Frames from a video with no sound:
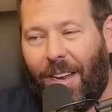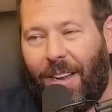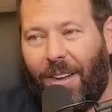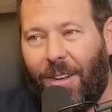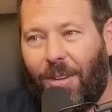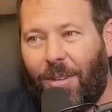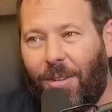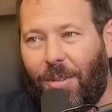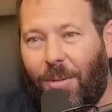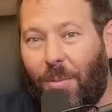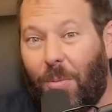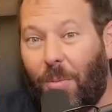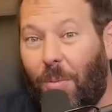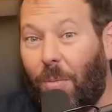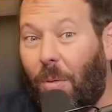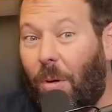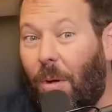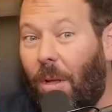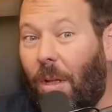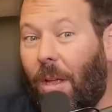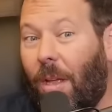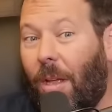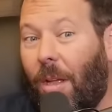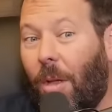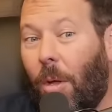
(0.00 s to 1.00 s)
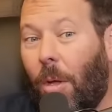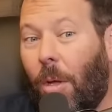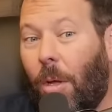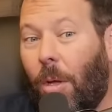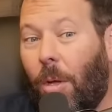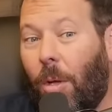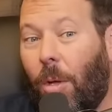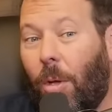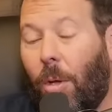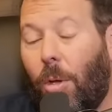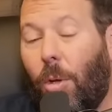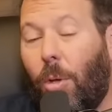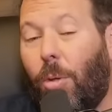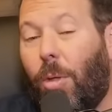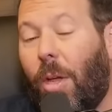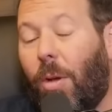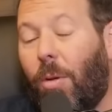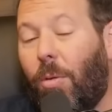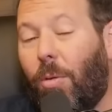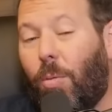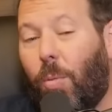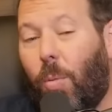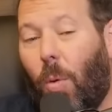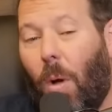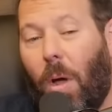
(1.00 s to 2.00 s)
goes, you think it
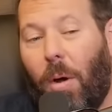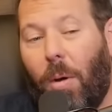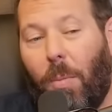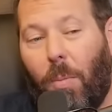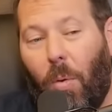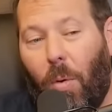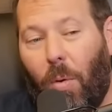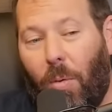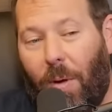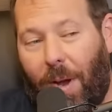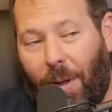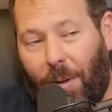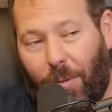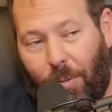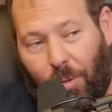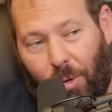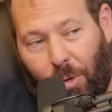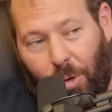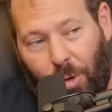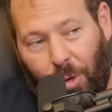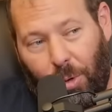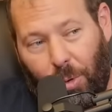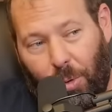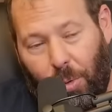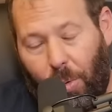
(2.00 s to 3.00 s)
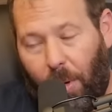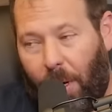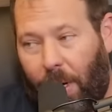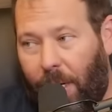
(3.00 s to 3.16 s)
was one or more around two?